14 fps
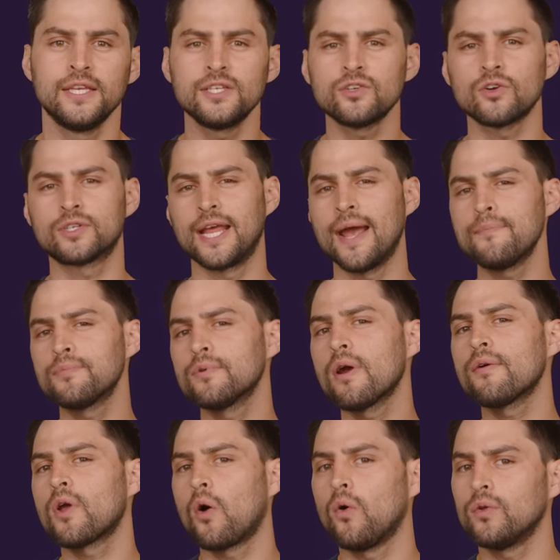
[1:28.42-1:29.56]
These are
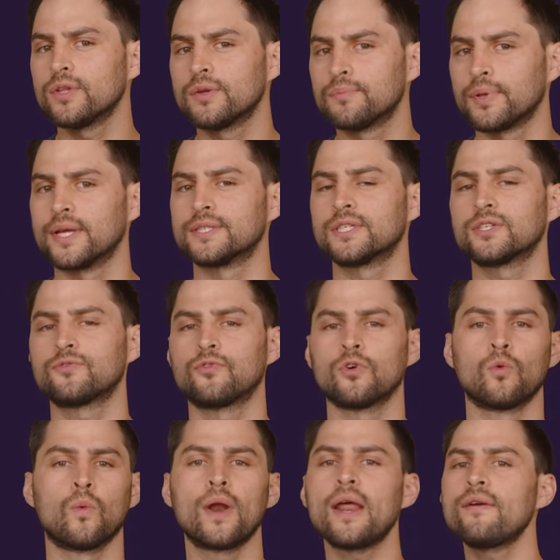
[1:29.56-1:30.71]
temporary holding places
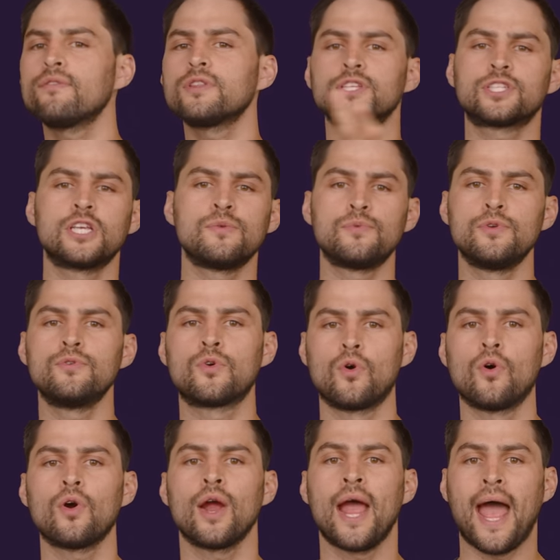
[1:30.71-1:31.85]
for whatever the CPU
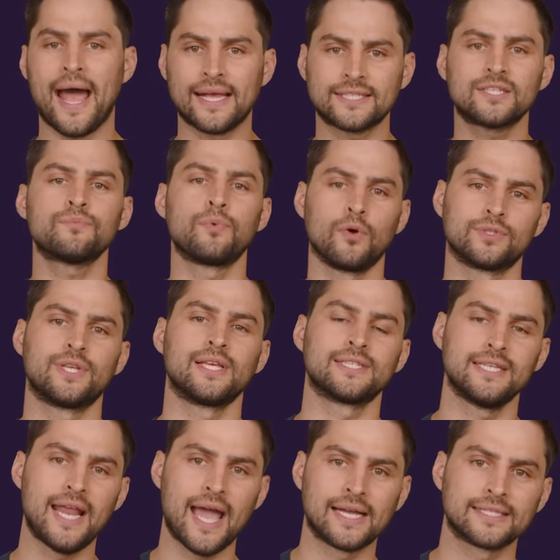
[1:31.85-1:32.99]
core has to
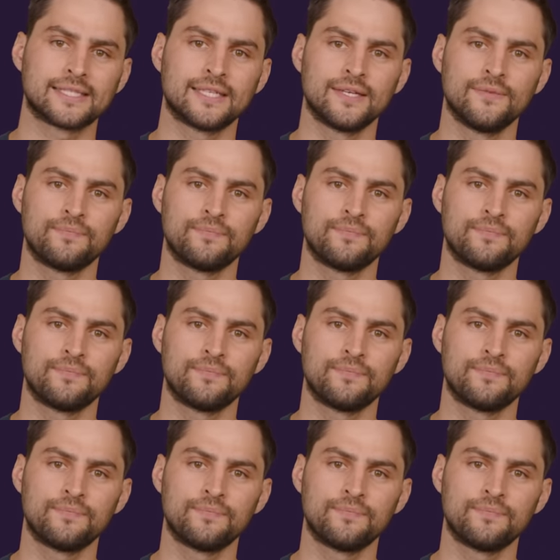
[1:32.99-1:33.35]
process next.